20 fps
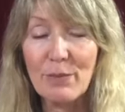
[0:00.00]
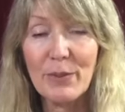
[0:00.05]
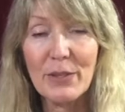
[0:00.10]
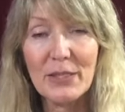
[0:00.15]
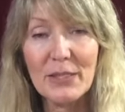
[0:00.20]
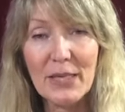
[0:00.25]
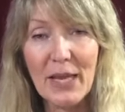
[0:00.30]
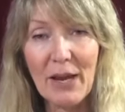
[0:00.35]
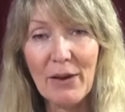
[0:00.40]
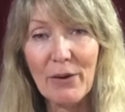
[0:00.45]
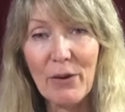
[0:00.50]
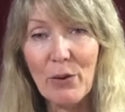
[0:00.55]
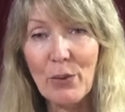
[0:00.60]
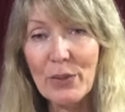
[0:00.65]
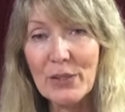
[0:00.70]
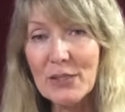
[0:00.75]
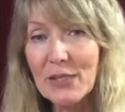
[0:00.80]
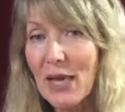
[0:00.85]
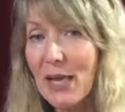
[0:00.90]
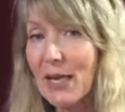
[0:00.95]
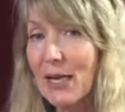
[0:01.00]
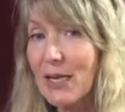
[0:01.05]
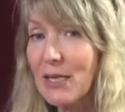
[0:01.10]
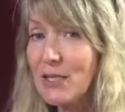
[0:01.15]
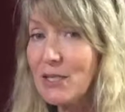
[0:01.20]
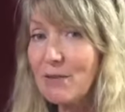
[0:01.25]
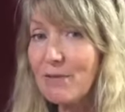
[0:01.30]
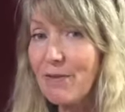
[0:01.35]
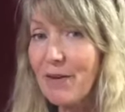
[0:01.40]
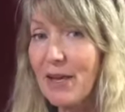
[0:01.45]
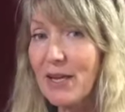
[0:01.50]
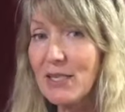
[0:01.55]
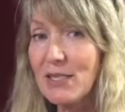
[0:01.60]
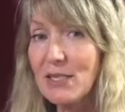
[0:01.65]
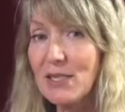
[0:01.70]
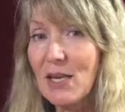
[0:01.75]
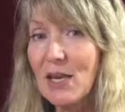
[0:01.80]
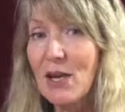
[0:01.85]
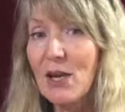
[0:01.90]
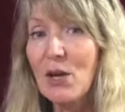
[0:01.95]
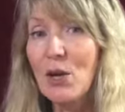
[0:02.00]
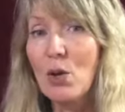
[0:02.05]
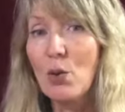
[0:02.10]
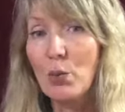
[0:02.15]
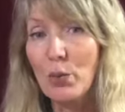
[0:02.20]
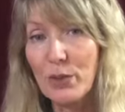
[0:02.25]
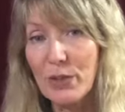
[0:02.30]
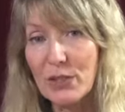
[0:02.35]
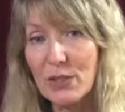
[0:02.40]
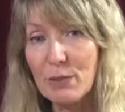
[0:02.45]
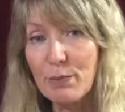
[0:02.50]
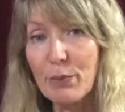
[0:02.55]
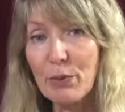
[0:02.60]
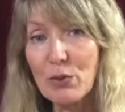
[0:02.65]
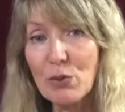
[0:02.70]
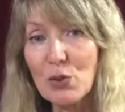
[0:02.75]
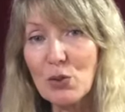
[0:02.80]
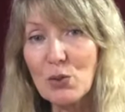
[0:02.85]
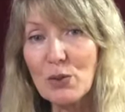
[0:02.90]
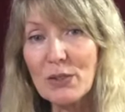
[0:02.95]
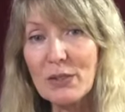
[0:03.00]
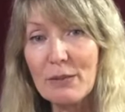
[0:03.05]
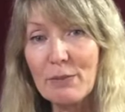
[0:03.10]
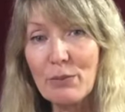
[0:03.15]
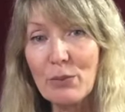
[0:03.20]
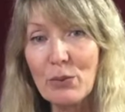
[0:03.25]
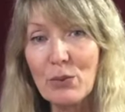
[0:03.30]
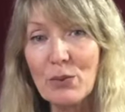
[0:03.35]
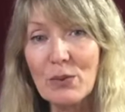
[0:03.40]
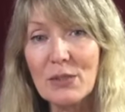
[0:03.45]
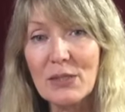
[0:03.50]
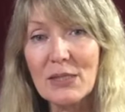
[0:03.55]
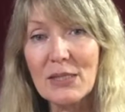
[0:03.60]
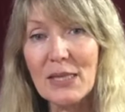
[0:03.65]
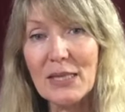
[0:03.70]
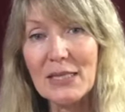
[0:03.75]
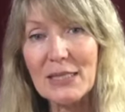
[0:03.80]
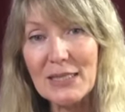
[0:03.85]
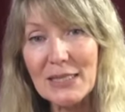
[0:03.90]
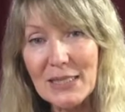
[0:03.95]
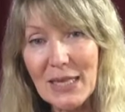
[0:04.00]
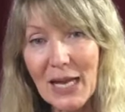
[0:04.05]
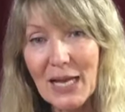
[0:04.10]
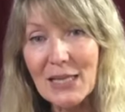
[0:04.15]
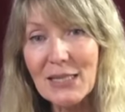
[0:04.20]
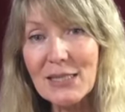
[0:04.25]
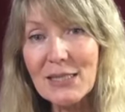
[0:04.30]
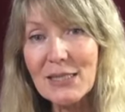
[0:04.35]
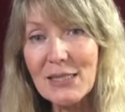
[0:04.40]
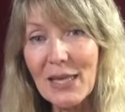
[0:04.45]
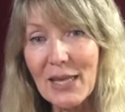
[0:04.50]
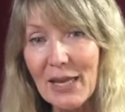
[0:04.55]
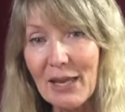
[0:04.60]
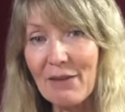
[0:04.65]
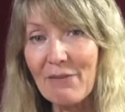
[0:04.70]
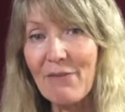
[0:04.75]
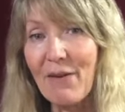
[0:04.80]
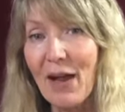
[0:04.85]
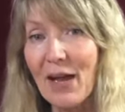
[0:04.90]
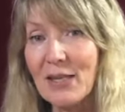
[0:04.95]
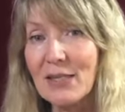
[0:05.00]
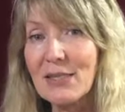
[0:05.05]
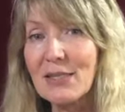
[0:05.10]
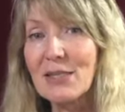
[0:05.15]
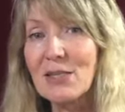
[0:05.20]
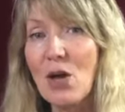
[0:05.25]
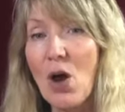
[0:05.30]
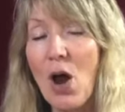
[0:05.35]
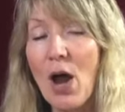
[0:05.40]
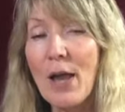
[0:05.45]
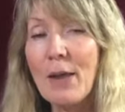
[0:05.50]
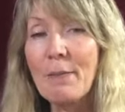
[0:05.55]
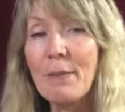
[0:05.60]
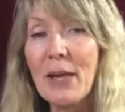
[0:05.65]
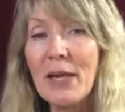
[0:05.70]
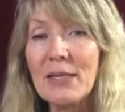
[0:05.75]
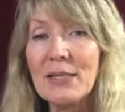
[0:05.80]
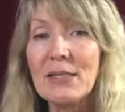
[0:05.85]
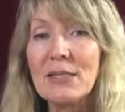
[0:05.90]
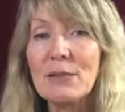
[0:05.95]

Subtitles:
But tarot is that interface with the spiritual symbols that does give us time and